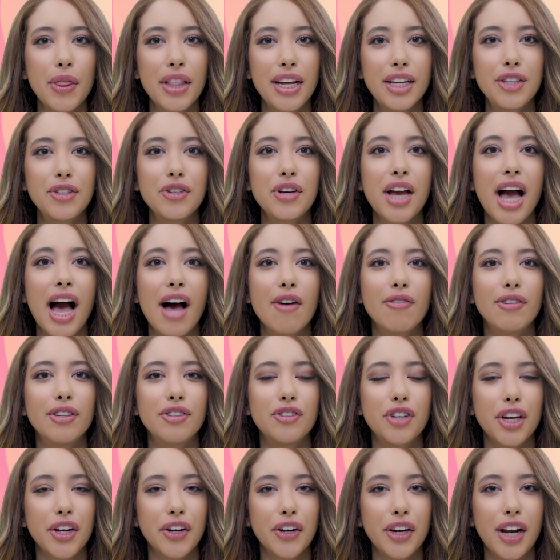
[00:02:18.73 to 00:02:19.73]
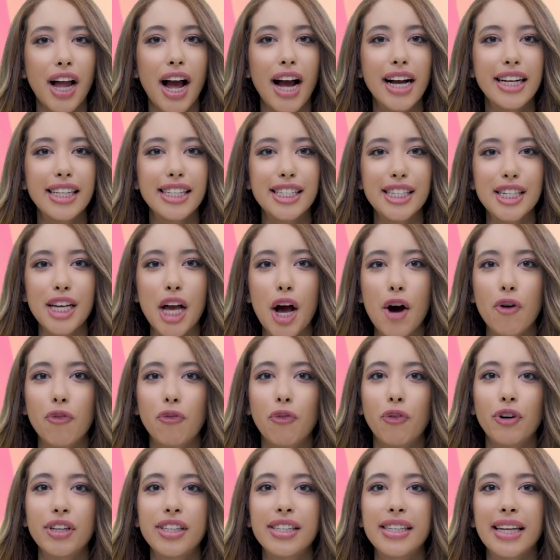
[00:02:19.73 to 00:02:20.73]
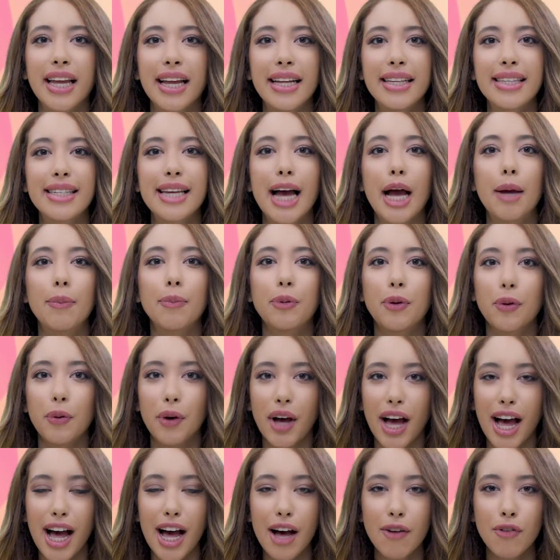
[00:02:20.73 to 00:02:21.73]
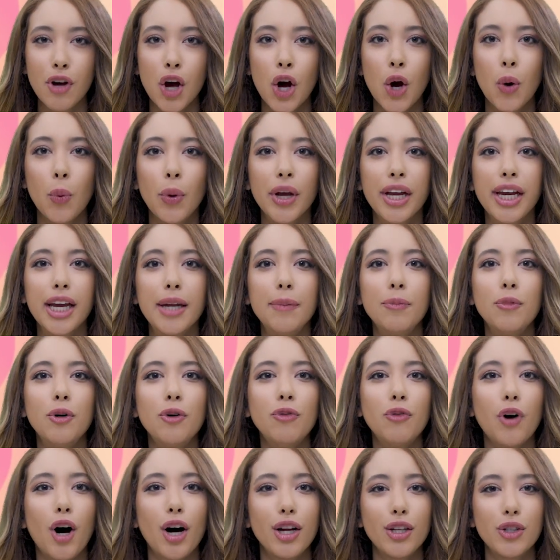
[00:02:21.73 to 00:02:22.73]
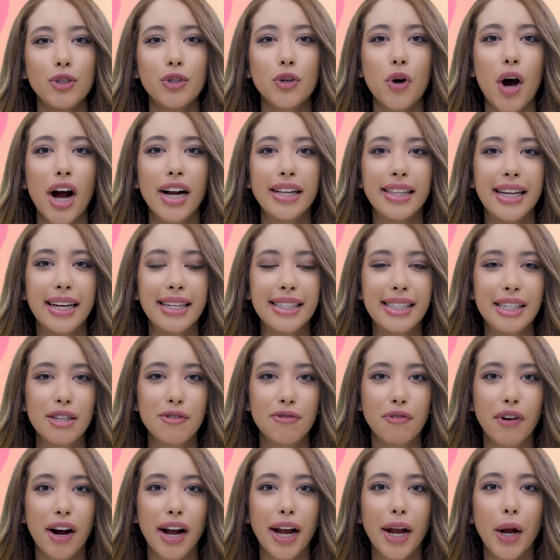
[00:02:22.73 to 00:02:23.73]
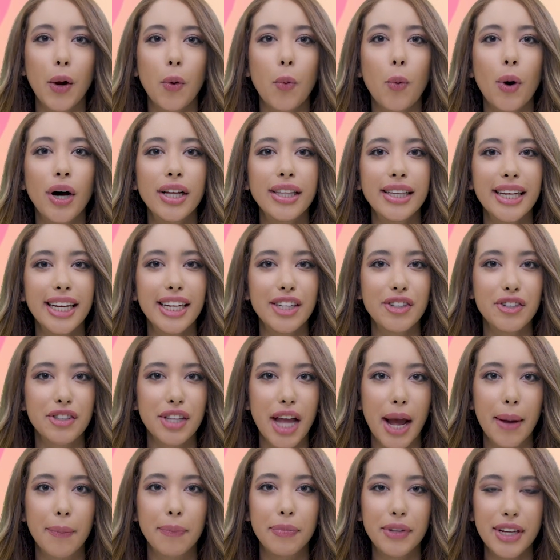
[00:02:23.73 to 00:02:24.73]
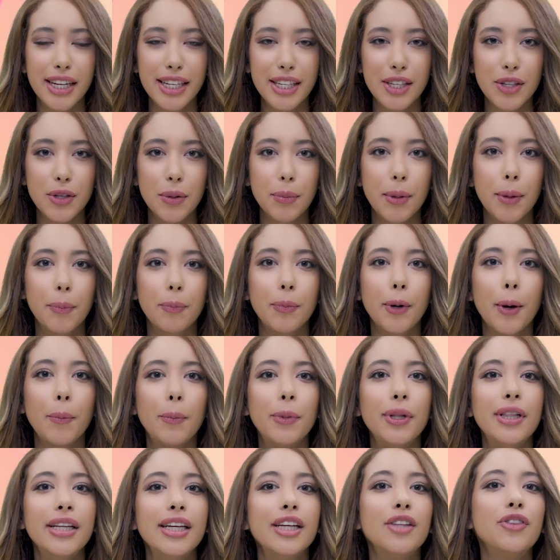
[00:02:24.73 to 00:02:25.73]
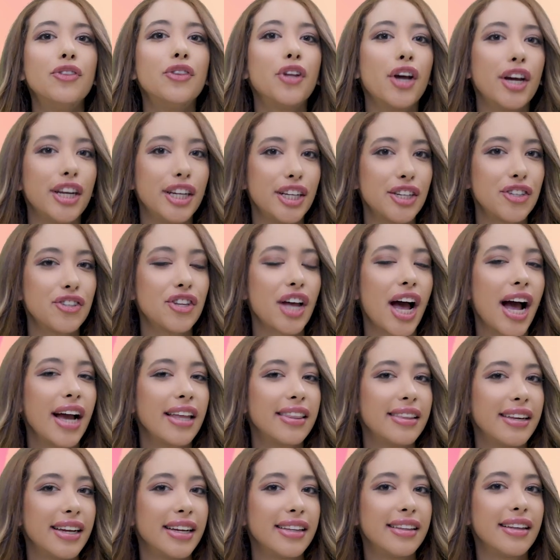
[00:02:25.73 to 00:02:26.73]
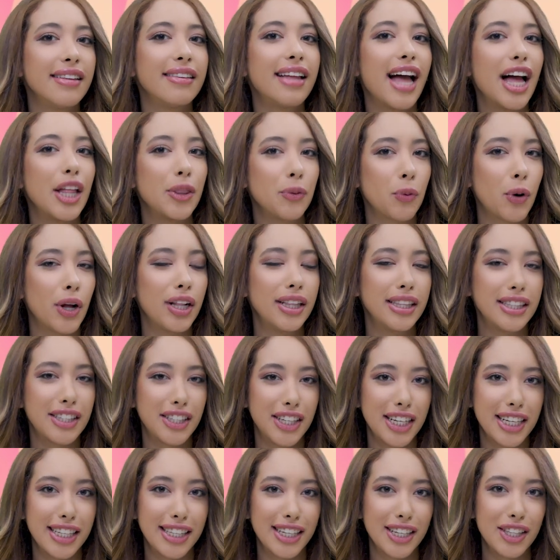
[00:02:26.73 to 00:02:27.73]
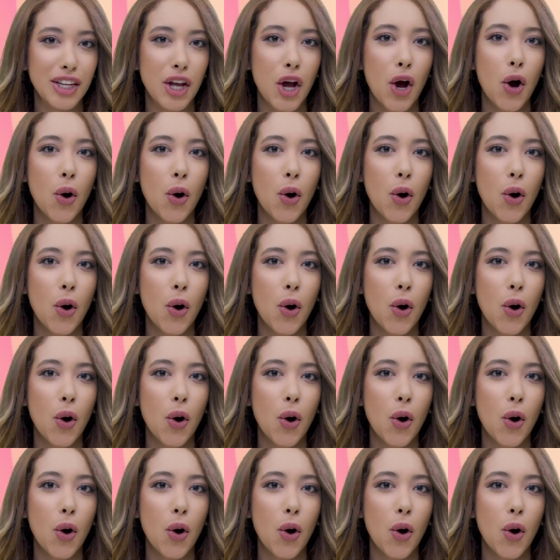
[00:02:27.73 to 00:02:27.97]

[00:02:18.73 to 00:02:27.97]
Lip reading: that you have a general idea of what skin type you have, we can move on to identifying what each type needs to be properly nourished, hydrated, and well treated.